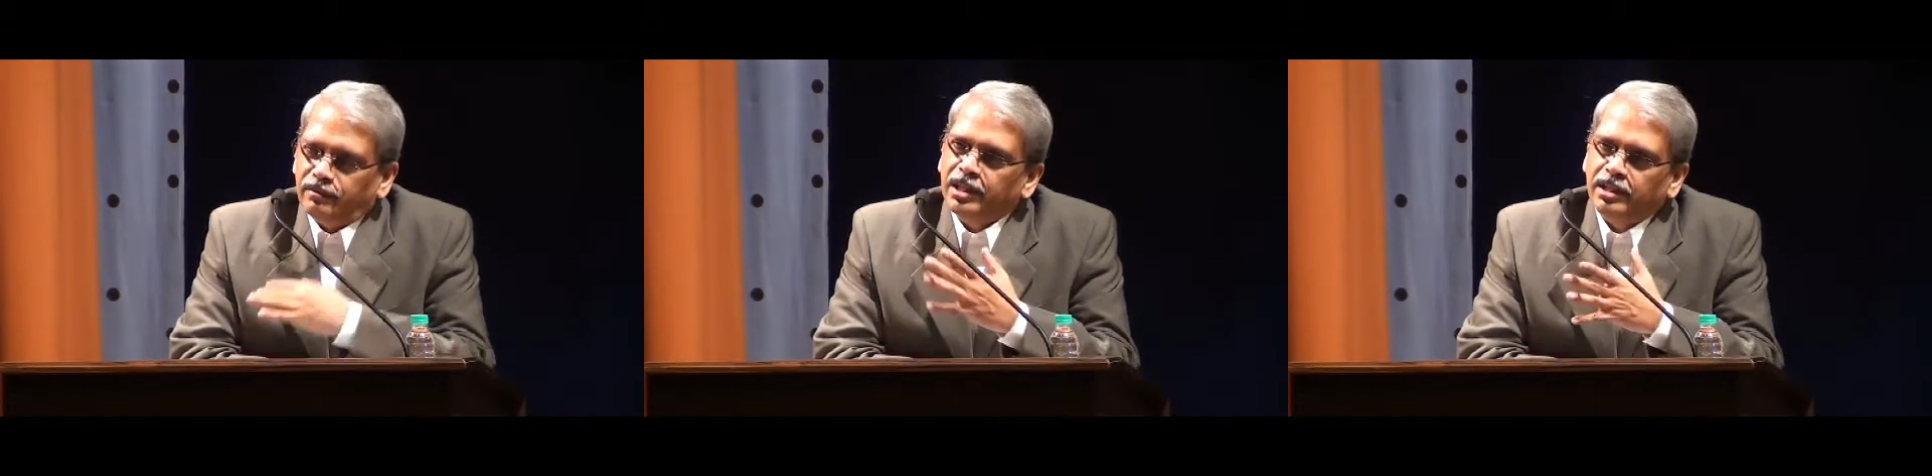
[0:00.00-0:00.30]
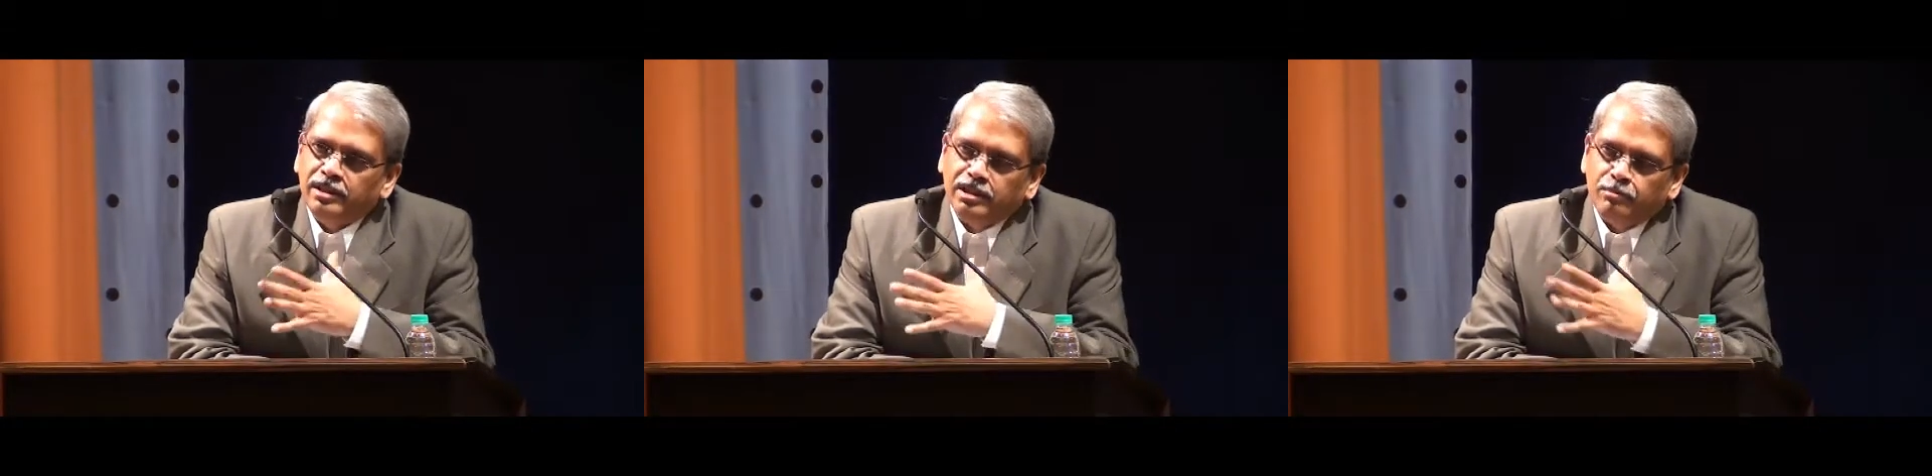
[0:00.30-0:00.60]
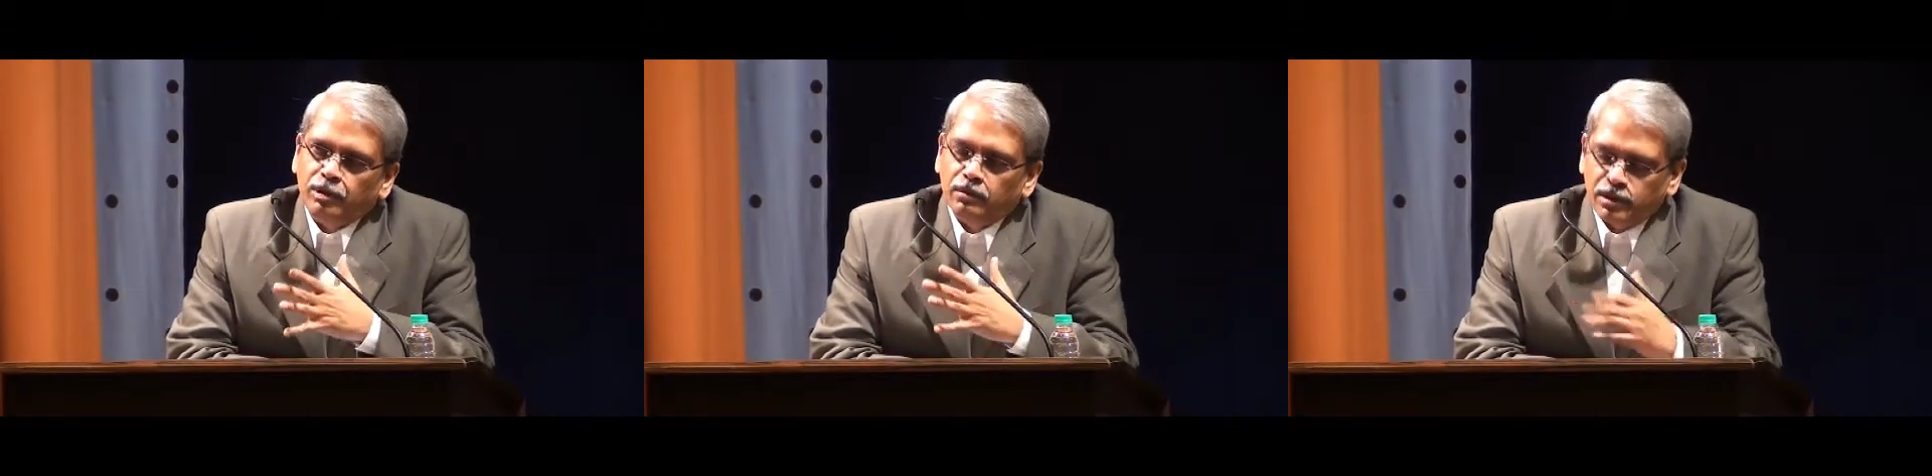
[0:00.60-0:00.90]
The
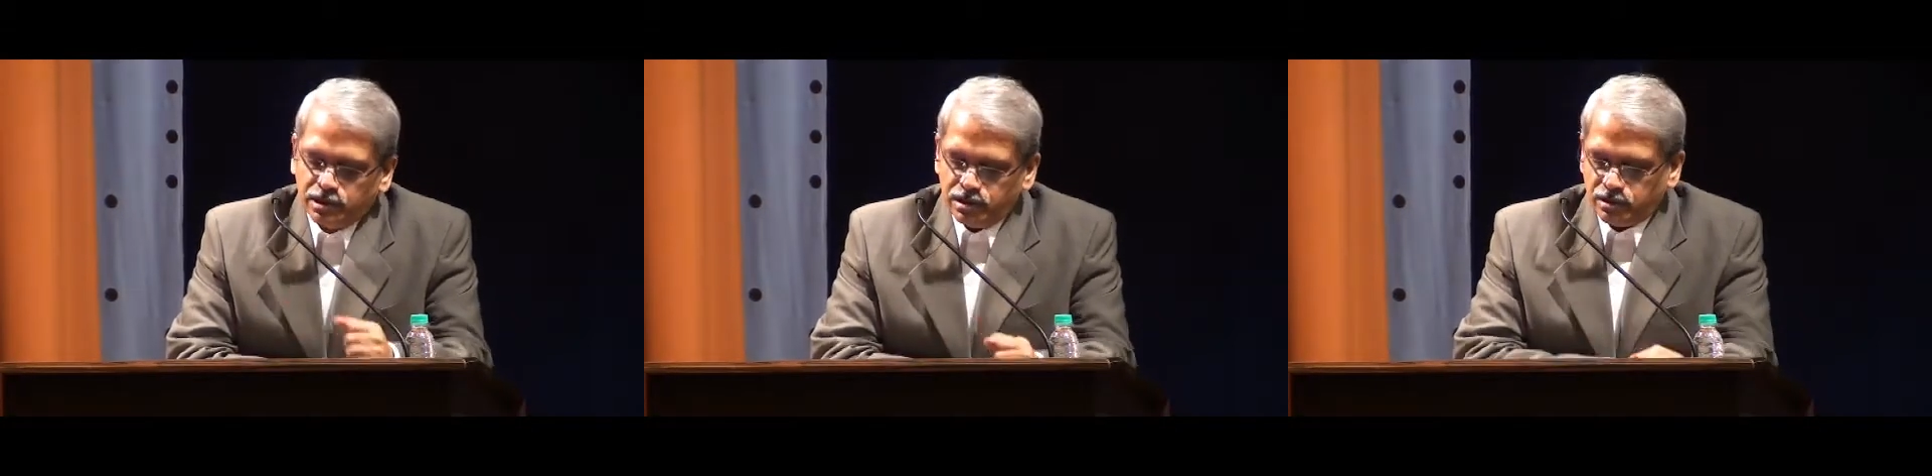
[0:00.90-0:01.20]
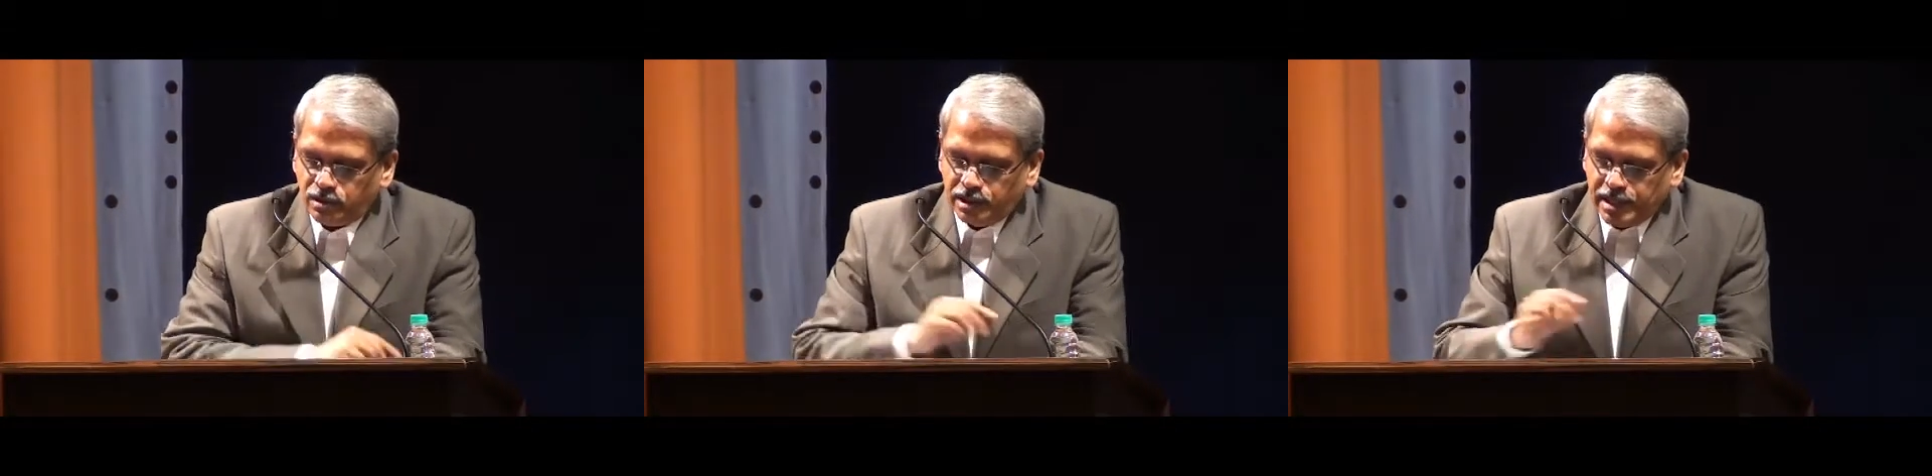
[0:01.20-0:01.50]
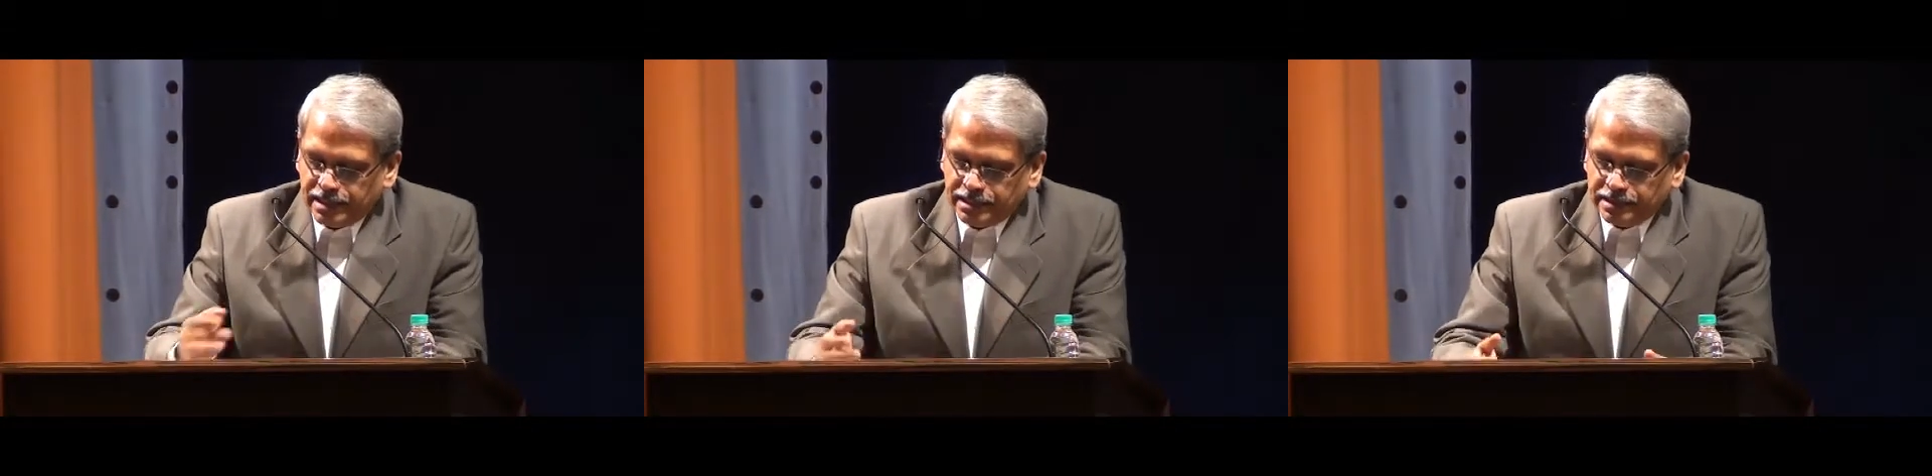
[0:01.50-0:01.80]
computer was installed in
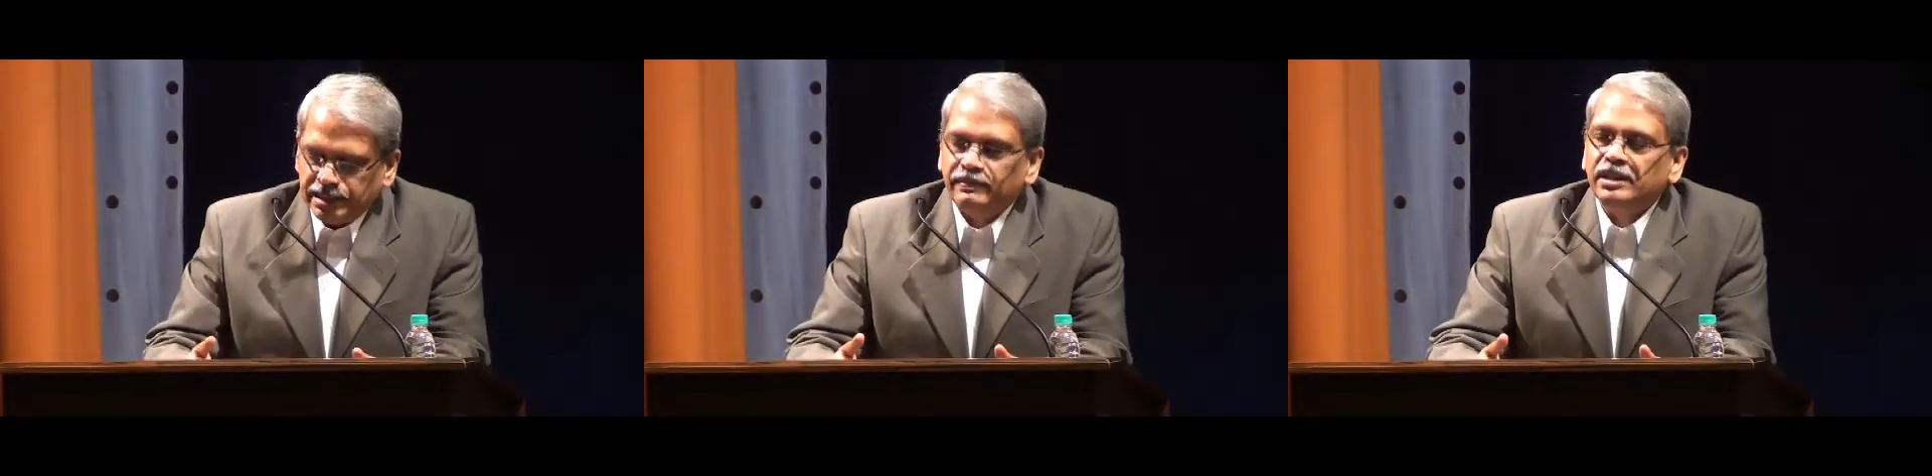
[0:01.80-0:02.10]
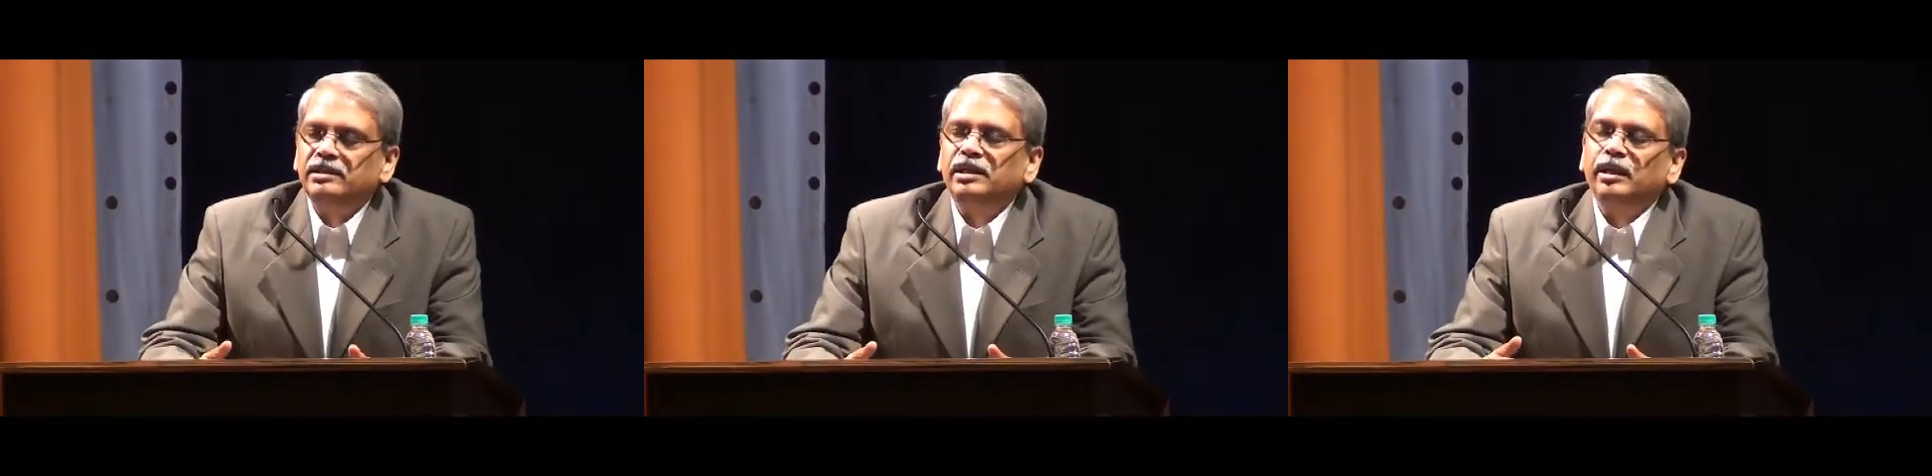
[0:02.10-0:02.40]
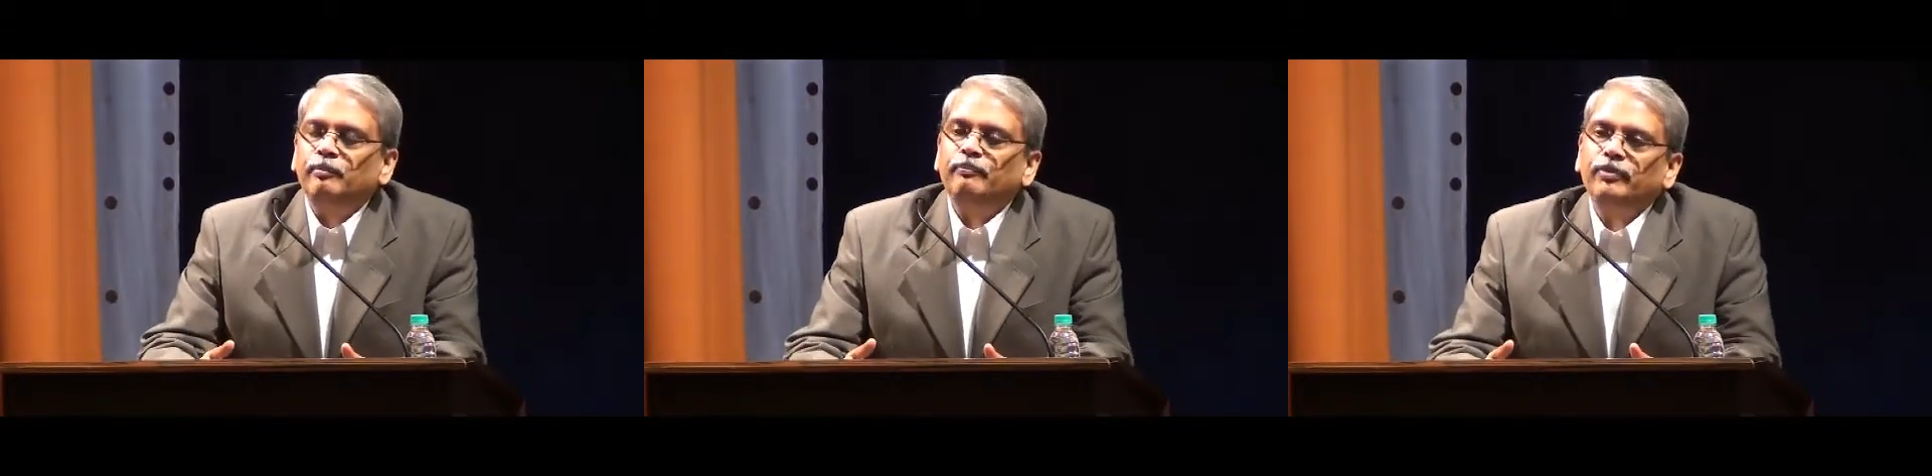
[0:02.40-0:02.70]

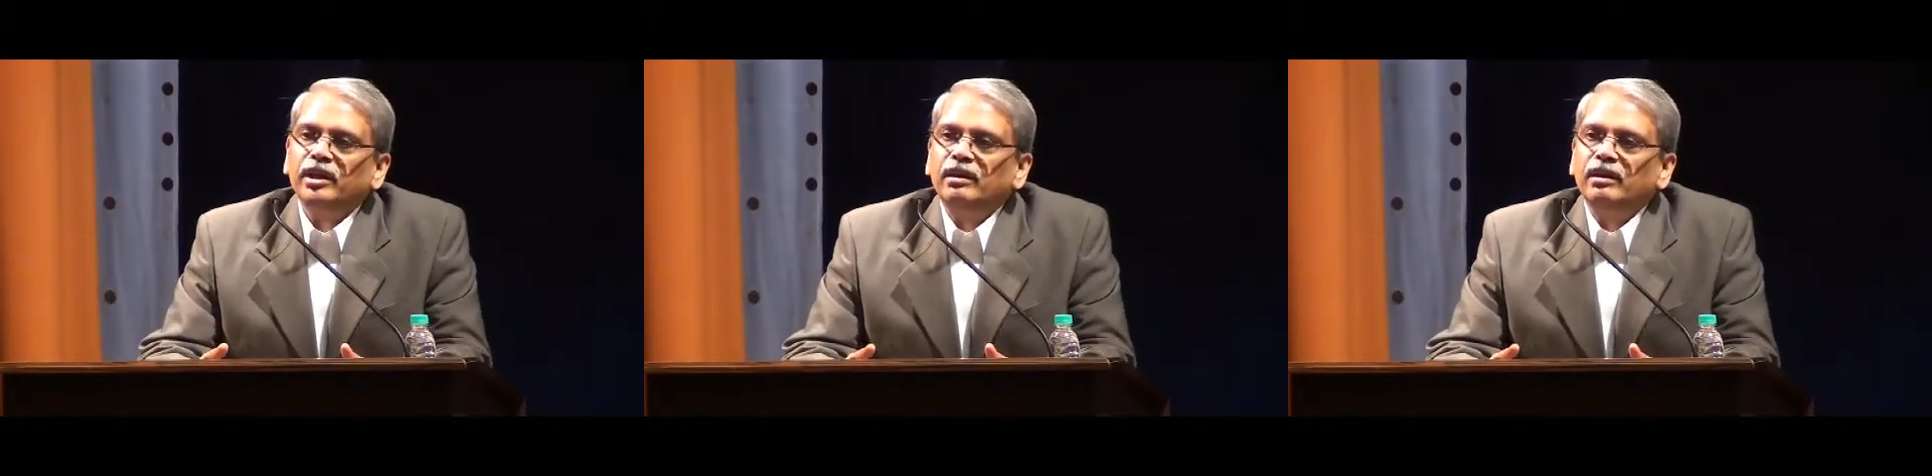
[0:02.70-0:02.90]
1973,